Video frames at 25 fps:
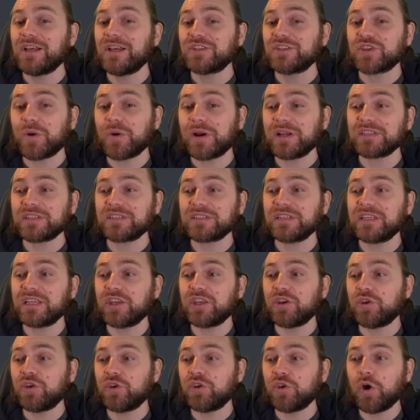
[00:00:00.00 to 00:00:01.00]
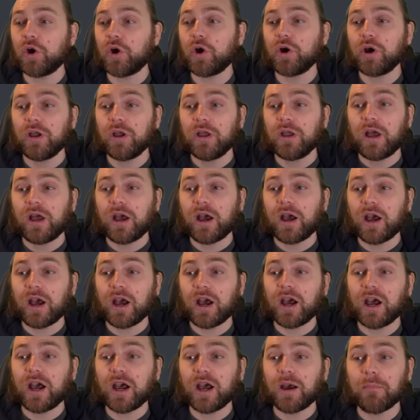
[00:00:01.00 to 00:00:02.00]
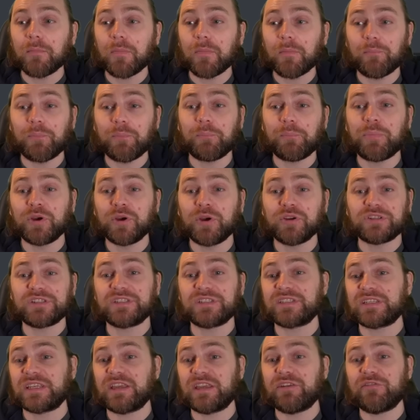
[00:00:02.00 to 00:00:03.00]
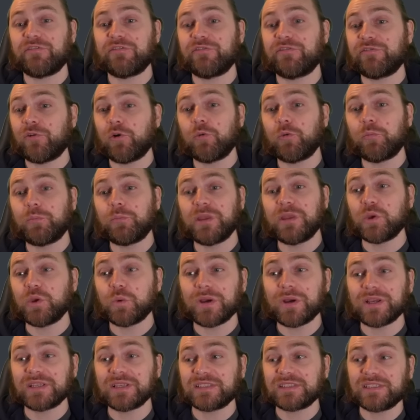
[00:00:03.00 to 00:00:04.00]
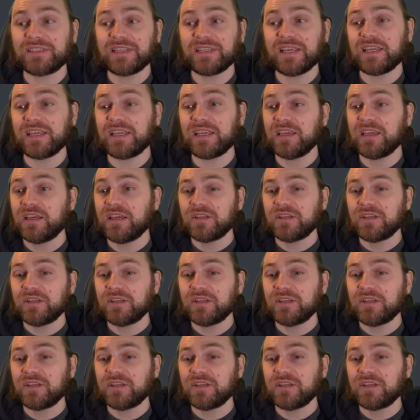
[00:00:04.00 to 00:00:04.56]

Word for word: So actually not um, purchasing it for BUSD.